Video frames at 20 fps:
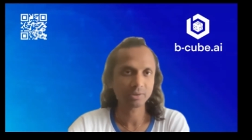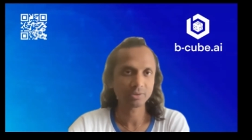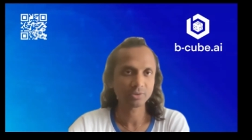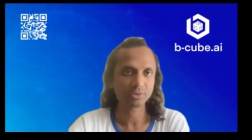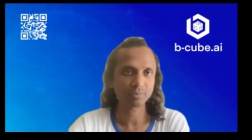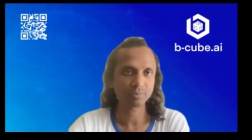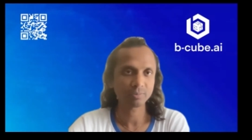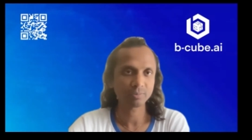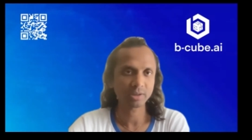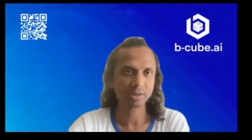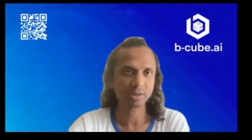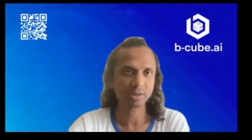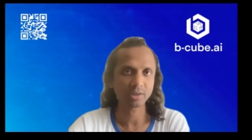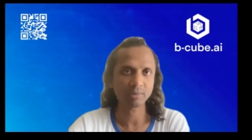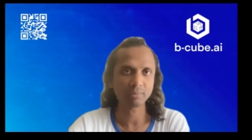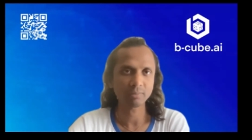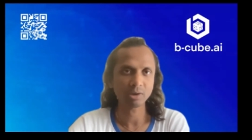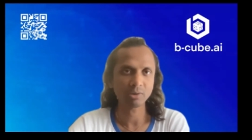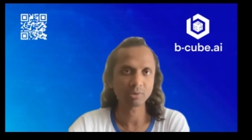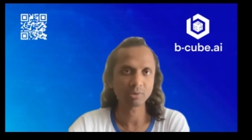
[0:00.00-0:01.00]
speaking
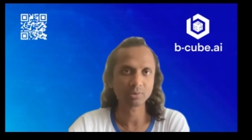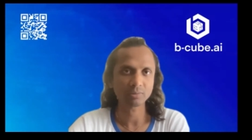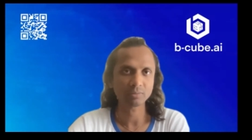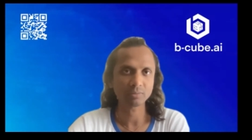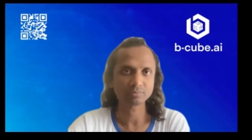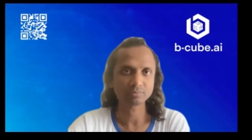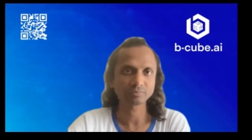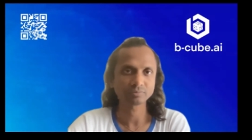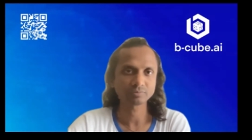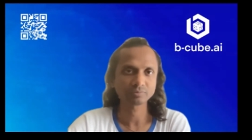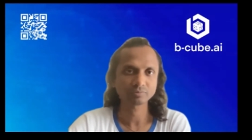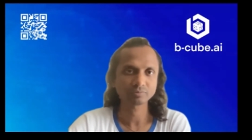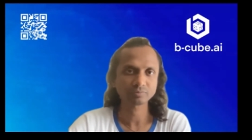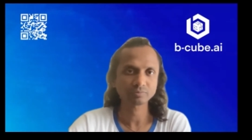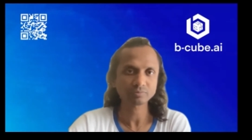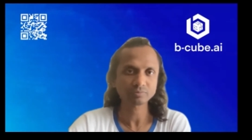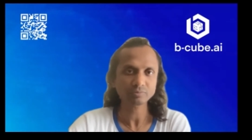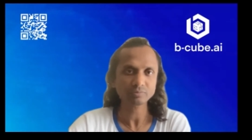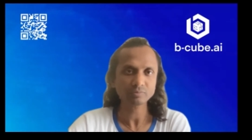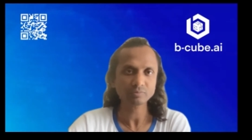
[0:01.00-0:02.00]
about
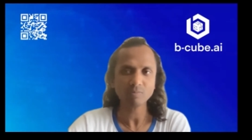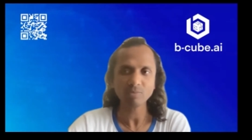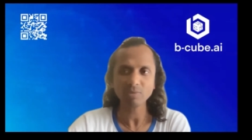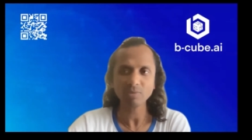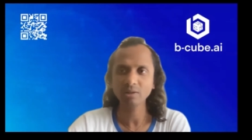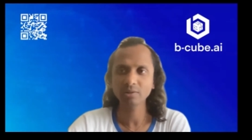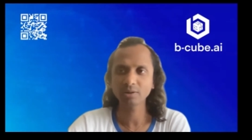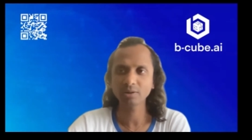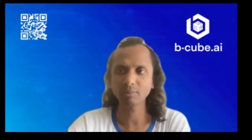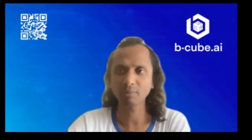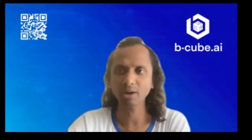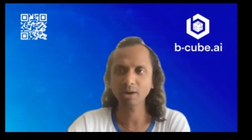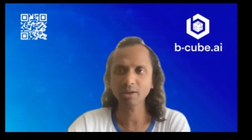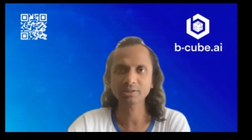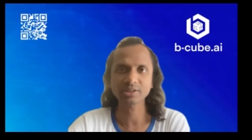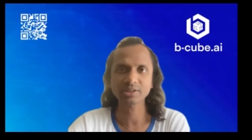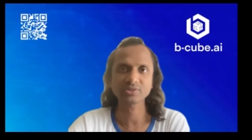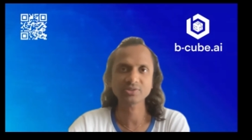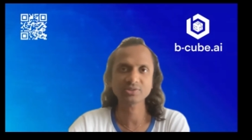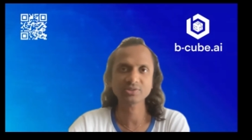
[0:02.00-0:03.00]
the
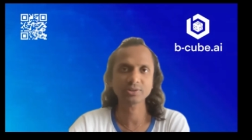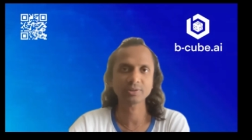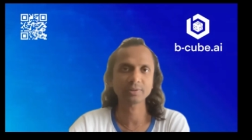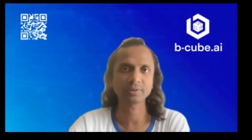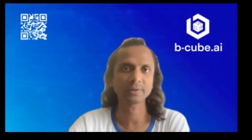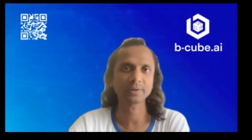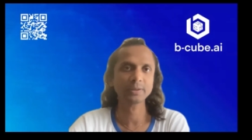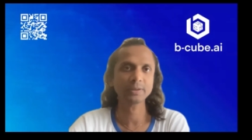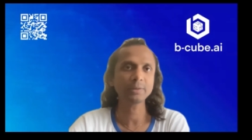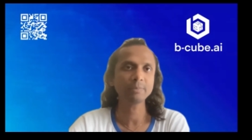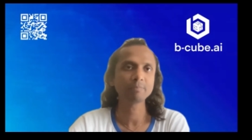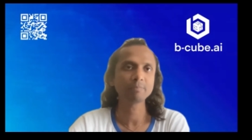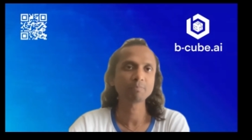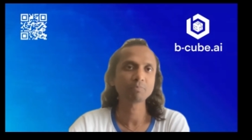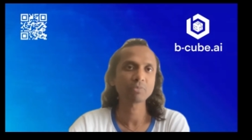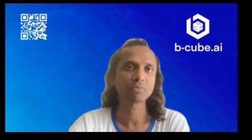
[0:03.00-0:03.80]
markets generally.